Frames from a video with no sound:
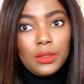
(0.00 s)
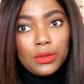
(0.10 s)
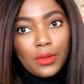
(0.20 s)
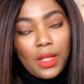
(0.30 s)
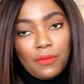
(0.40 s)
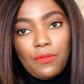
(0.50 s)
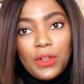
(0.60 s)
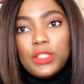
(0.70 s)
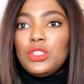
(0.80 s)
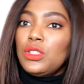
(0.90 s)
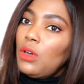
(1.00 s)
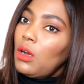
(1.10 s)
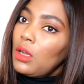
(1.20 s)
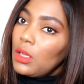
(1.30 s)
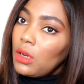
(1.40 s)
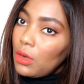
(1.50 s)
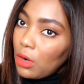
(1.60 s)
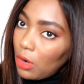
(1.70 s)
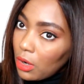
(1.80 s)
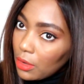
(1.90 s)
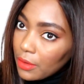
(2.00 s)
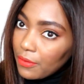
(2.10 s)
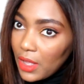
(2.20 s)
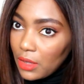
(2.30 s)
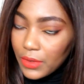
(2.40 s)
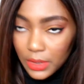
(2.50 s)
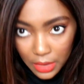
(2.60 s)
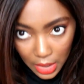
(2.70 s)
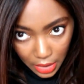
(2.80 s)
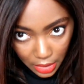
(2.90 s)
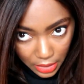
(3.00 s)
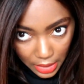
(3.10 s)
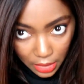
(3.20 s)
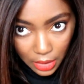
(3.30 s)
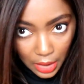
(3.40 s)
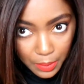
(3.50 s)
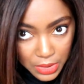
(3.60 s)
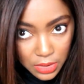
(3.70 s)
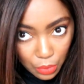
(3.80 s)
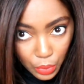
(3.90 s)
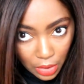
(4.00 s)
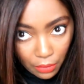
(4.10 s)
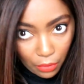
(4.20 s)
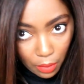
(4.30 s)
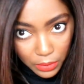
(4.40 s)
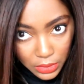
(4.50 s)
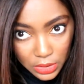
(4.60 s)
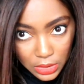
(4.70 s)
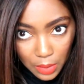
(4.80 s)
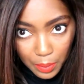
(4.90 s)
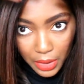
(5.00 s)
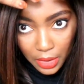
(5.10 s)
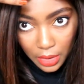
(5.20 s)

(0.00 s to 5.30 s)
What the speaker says: So that friction on the velvet thing kind of keeps the wig from slipping.